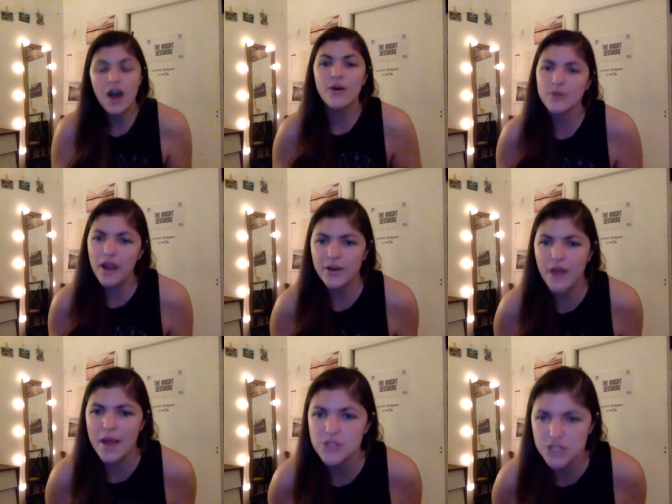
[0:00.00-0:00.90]
Oh,
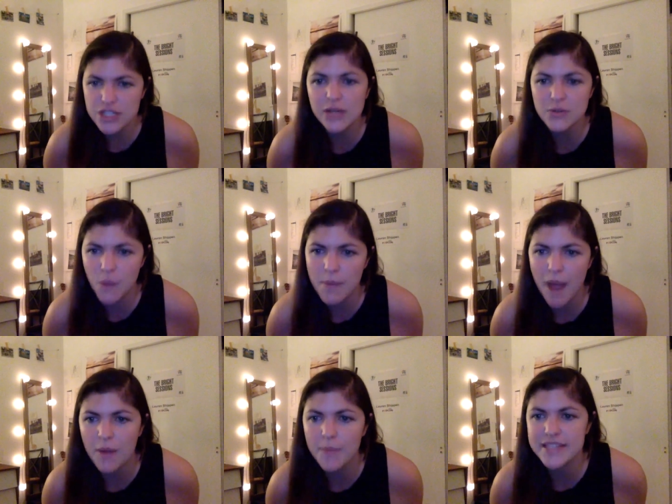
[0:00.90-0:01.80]
great. Okay. Magician equals
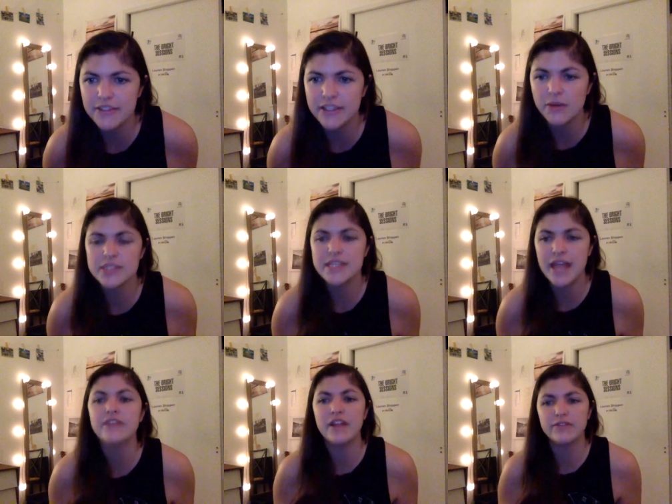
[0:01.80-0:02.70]
willpower, but devil equals
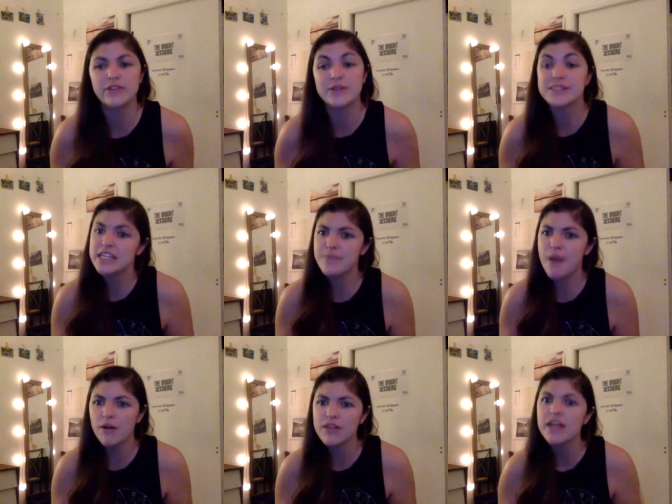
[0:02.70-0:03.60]
negative influence.
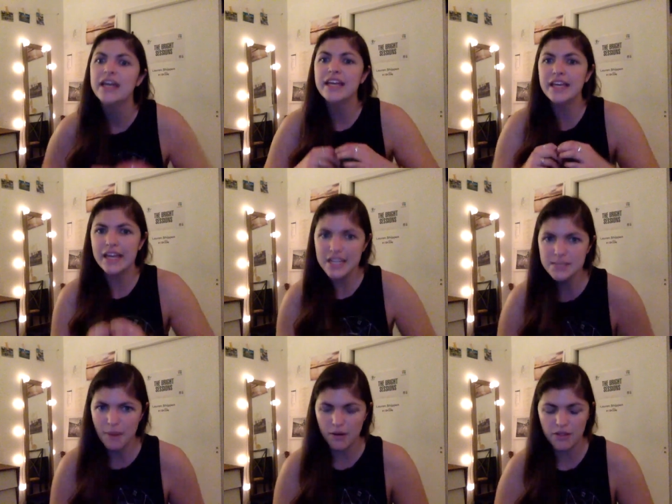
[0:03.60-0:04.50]
He's both. He
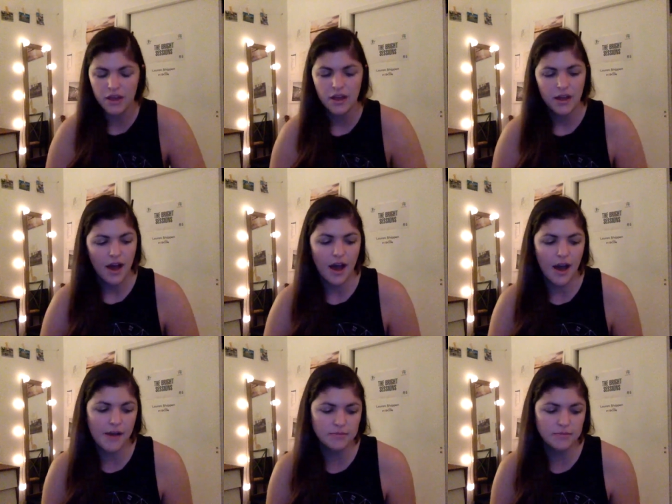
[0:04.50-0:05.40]
is both.
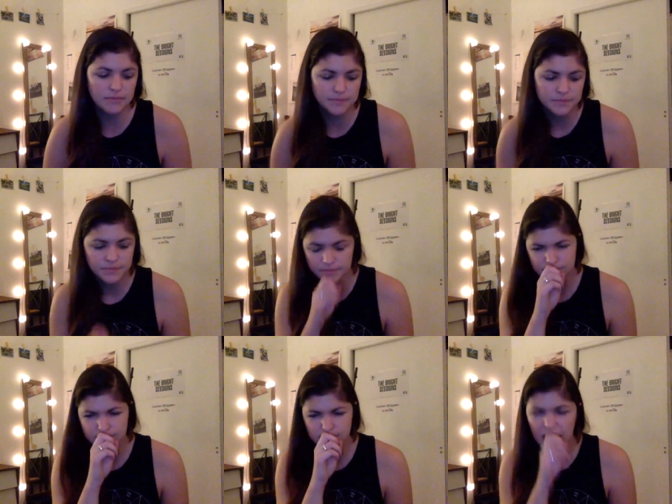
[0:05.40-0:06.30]
I
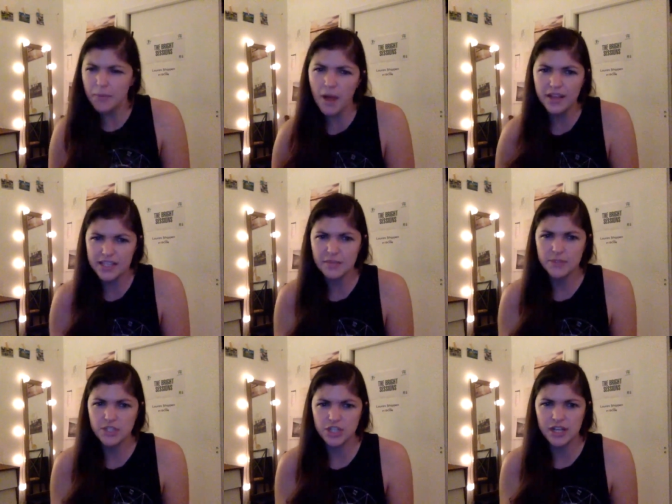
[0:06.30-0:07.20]
would probably
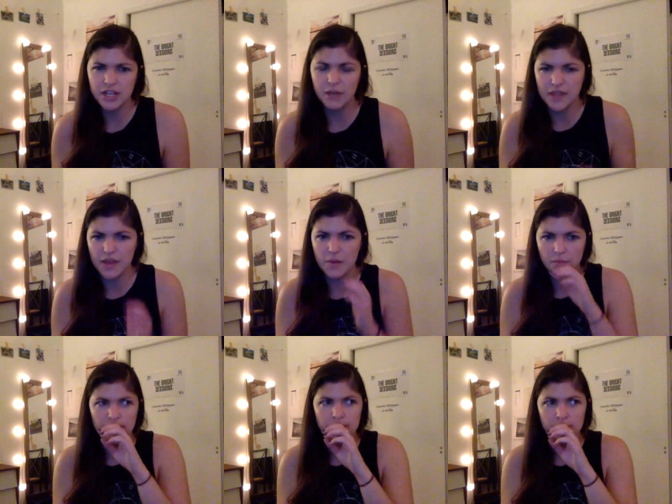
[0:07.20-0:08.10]
say the magician. I would say
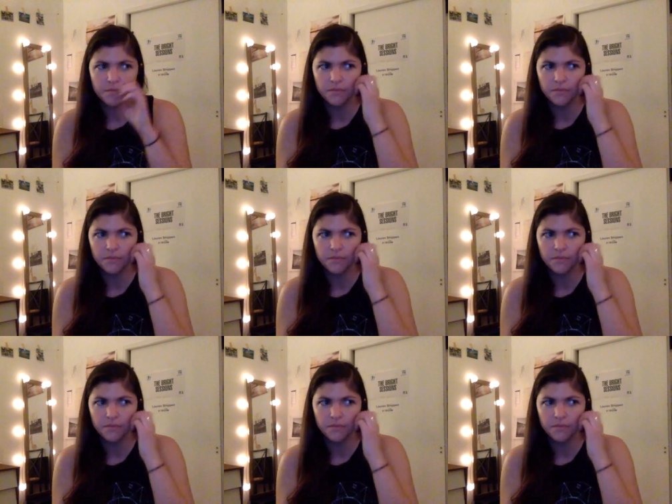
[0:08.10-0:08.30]
that